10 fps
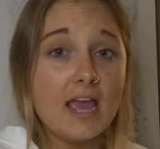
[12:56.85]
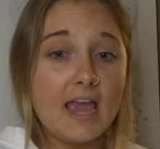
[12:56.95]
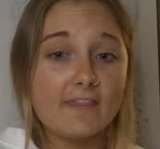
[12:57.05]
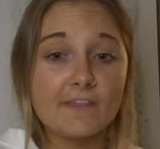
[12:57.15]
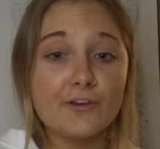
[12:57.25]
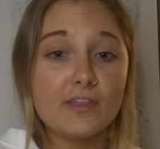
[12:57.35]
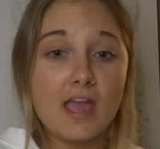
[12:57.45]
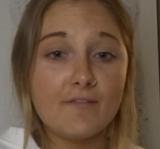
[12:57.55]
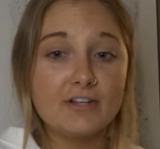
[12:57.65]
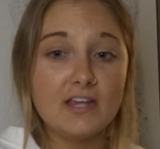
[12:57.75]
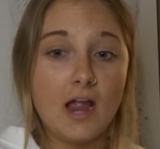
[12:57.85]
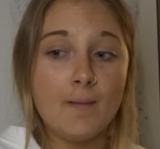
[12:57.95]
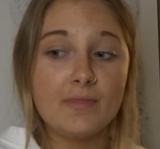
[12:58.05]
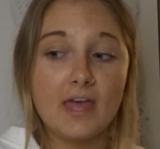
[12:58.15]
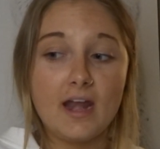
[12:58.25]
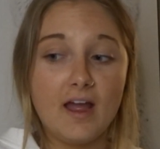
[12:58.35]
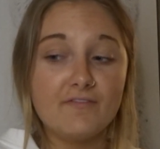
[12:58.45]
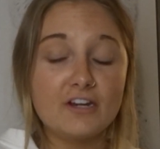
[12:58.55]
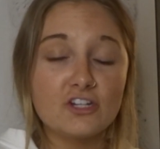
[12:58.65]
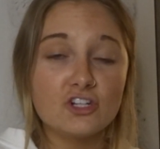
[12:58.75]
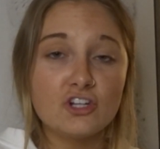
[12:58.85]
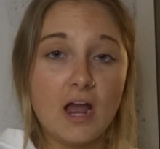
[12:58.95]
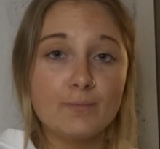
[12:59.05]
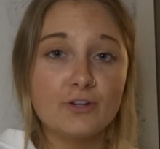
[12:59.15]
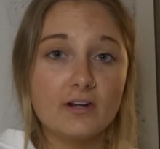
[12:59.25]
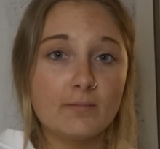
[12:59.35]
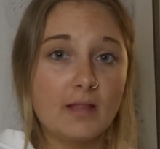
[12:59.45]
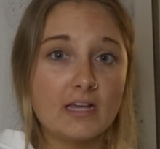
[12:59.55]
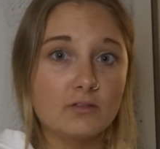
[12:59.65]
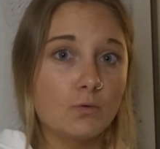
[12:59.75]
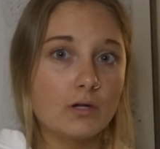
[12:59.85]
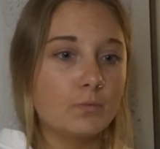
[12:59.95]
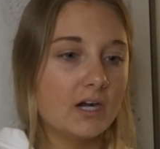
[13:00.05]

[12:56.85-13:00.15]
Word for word: and literally every time that I finish a chapter and I'm like, Lord,